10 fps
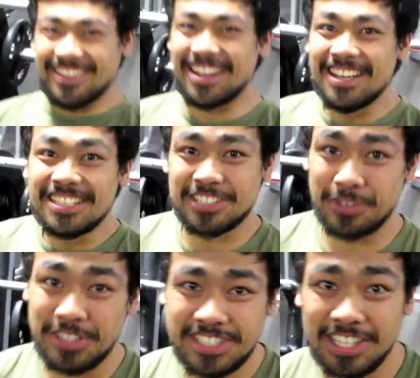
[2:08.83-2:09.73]
right? So
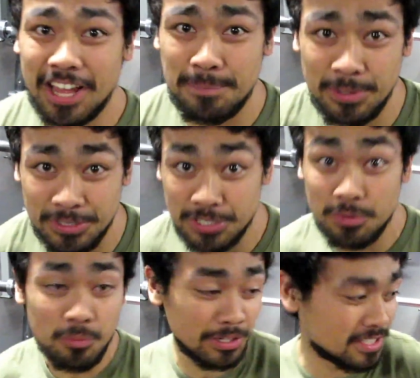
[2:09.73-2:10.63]
what you see a lot of people do,
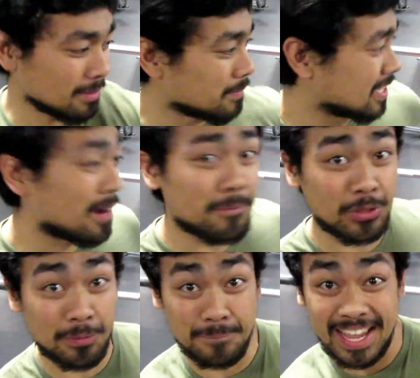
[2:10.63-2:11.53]
when you see them set up for
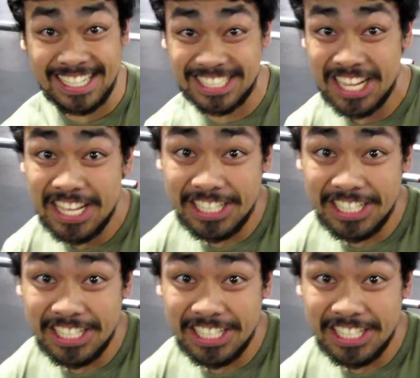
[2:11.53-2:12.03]
their bench,